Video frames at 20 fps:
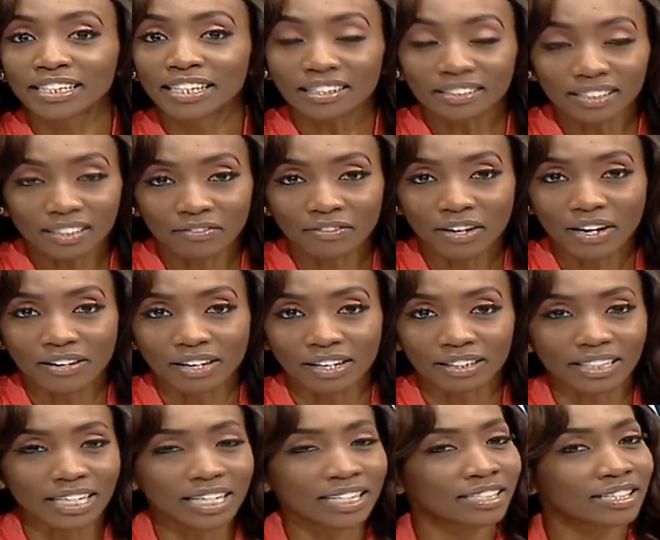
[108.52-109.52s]
The Delta
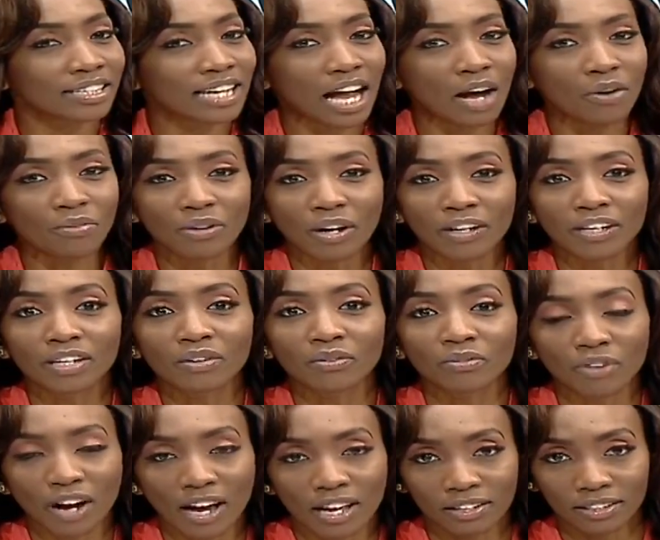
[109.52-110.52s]
variant is now
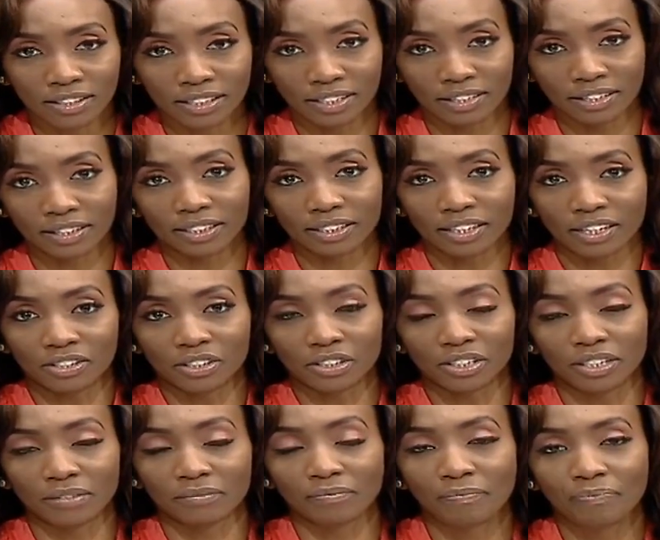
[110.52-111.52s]
running riot in this
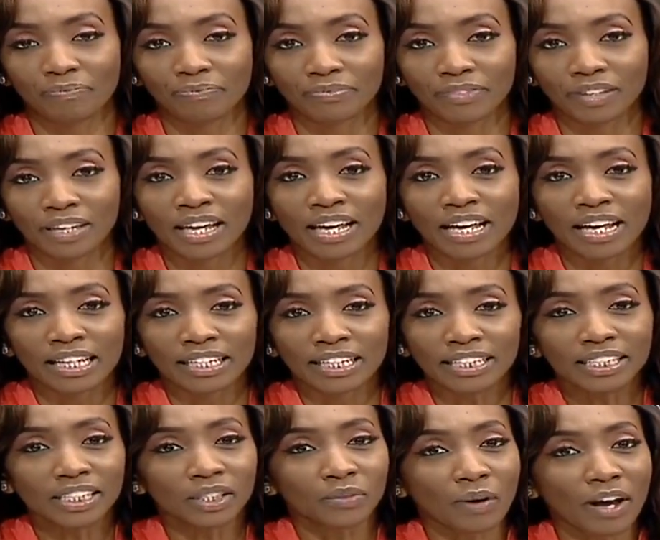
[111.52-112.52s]
country.
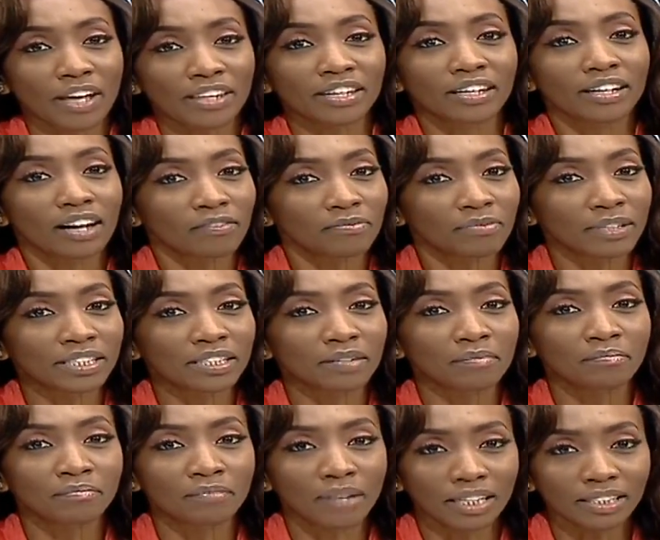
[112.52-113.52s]
This is why the
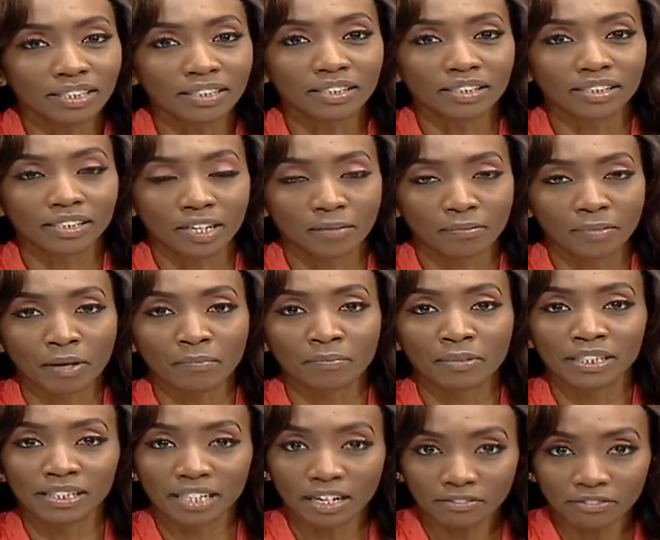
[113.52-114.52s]
government must step
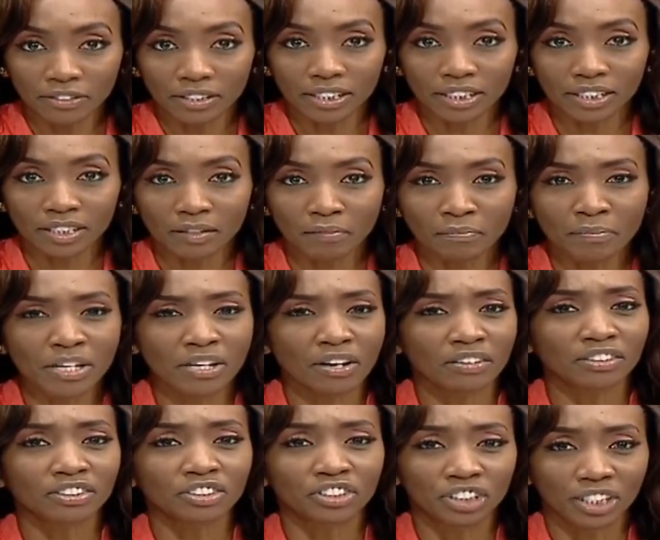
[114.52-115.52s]
up its efforts
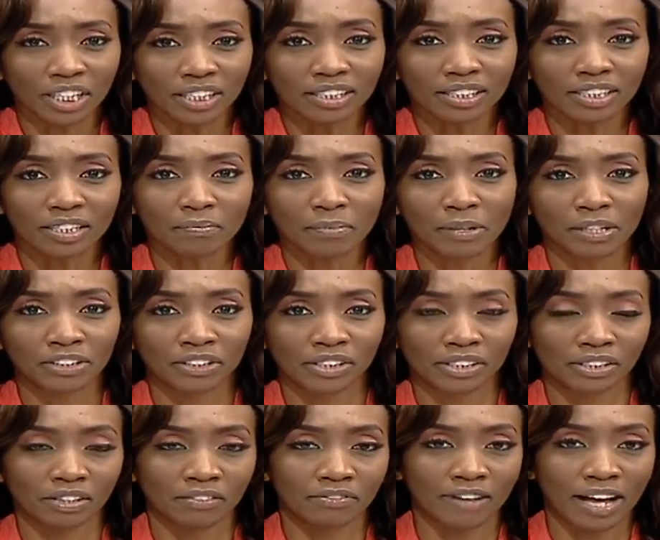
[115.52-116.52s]
beyond just the
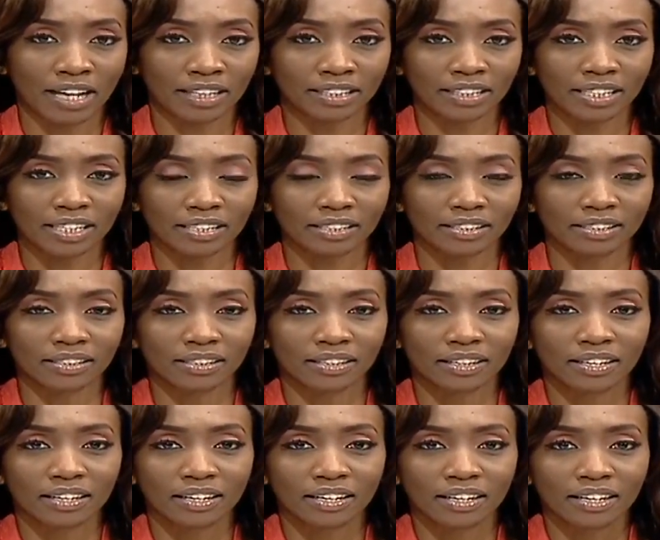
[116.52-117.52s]
purchase of vaccines.
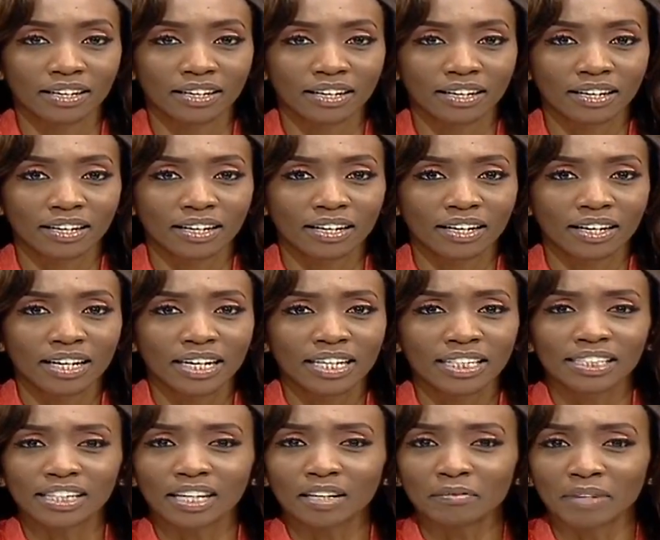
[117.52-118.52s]

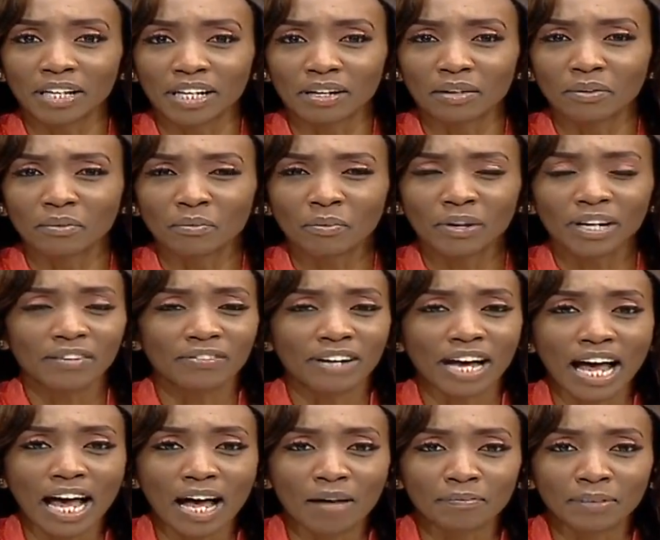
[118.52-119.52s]
Tell me,
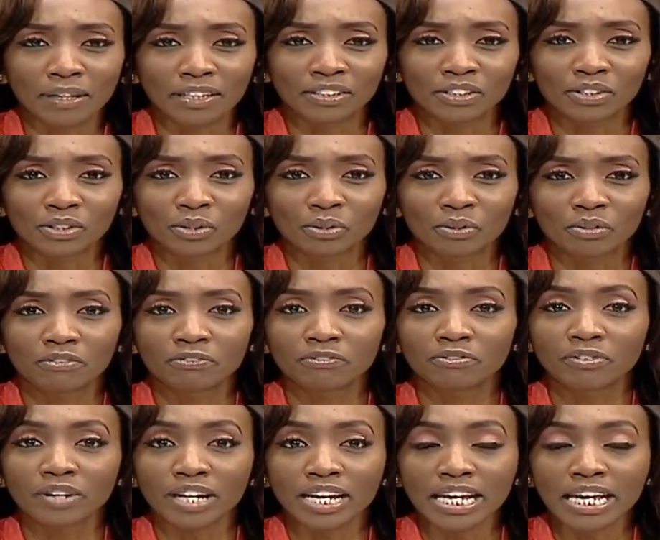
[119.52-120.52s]
whatever happened to
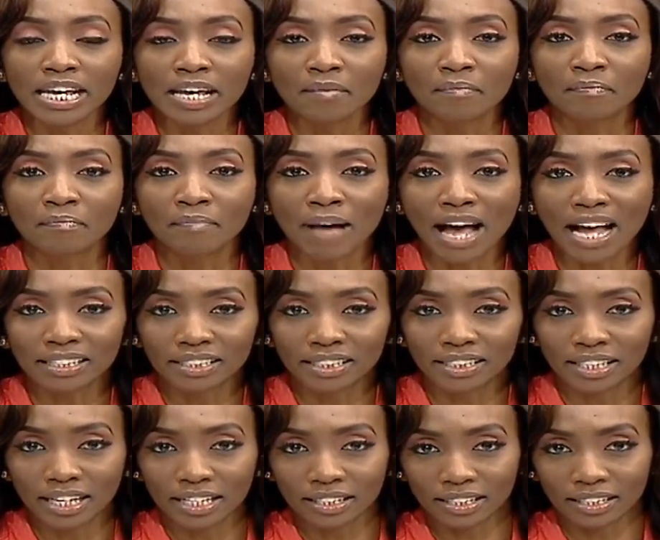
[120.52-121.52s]
free
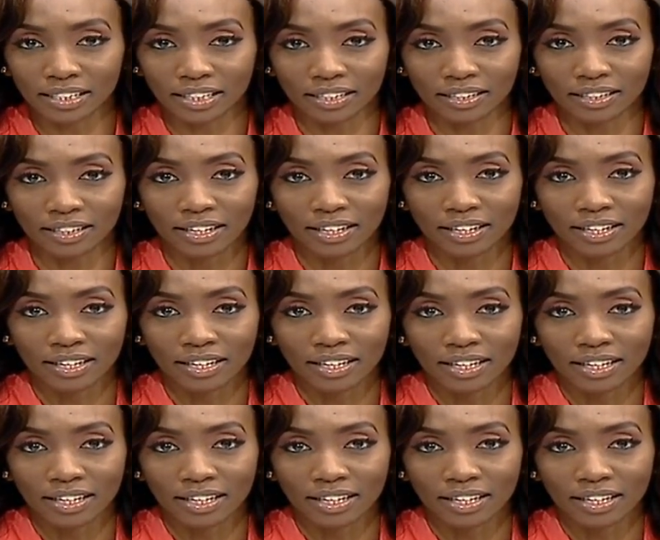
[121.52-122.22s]
mass testing?